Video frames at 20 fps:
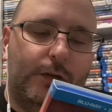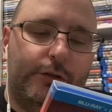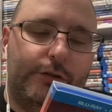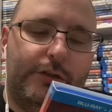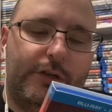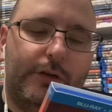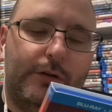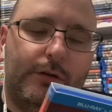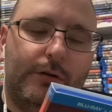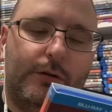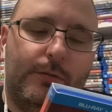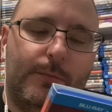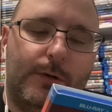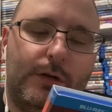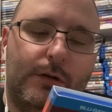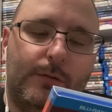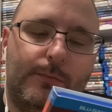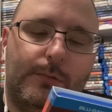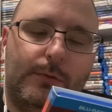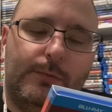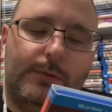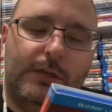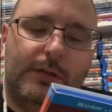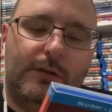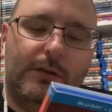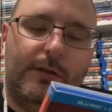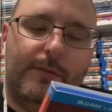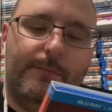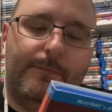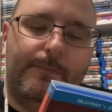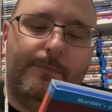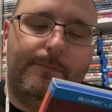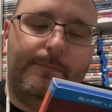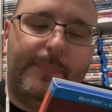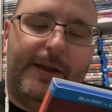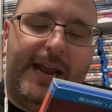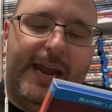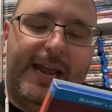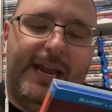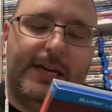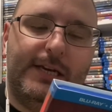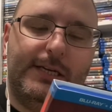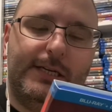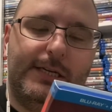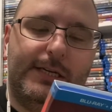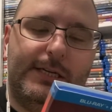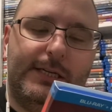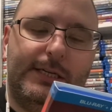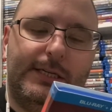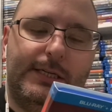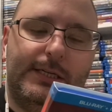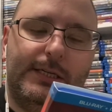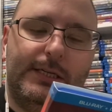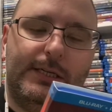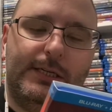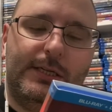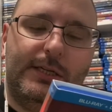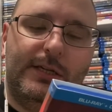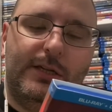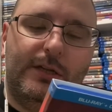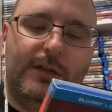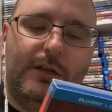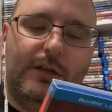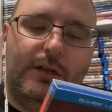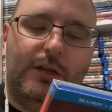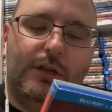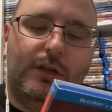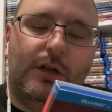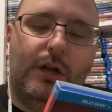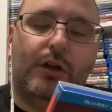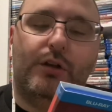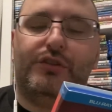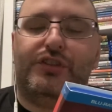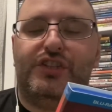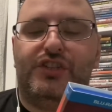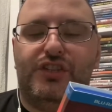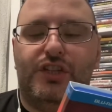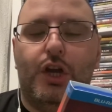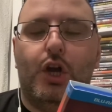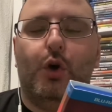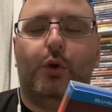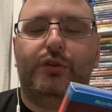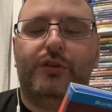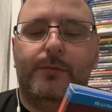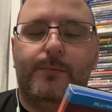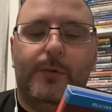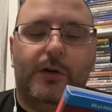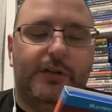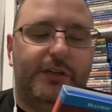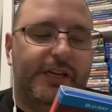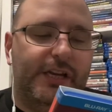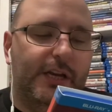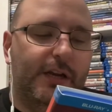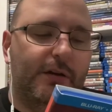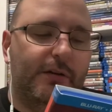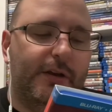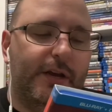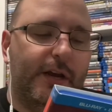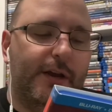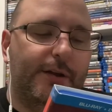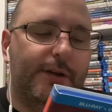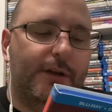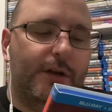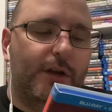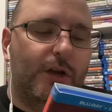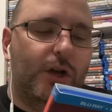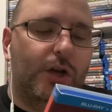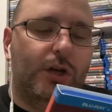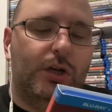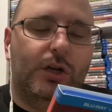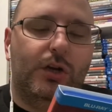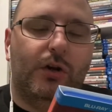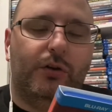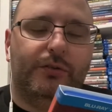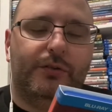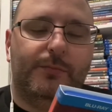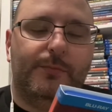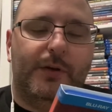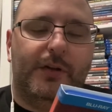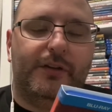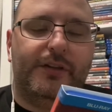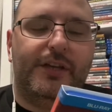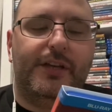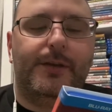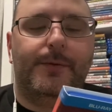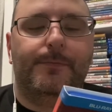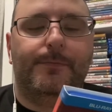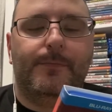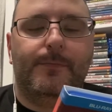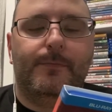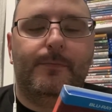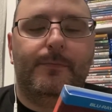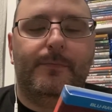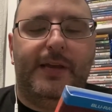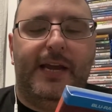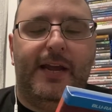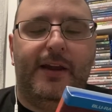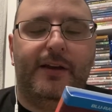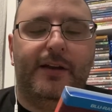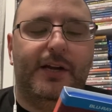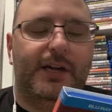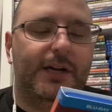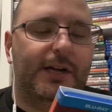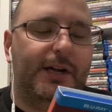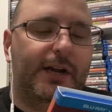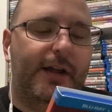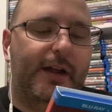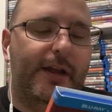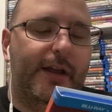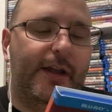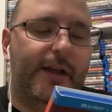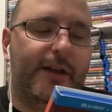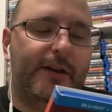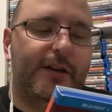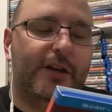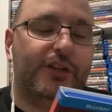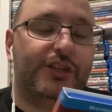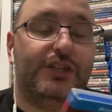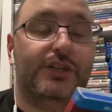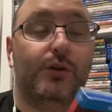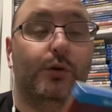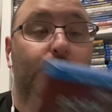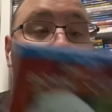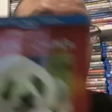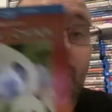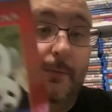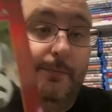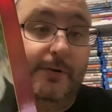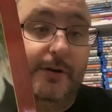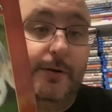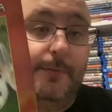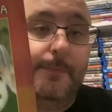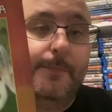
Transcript: to remarkable panda. Oh, it's the golden monkey. Okay, golden monkey, panda, and snow leopard.